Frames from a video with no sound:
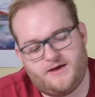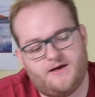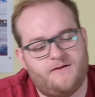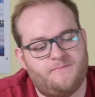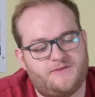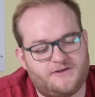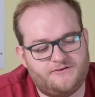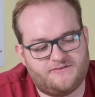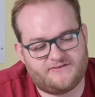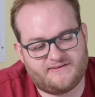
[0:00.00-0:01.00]
that
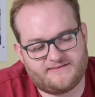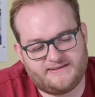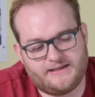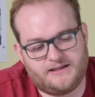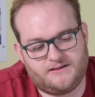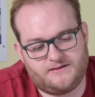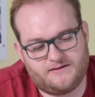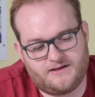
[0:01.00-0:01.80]
uses this little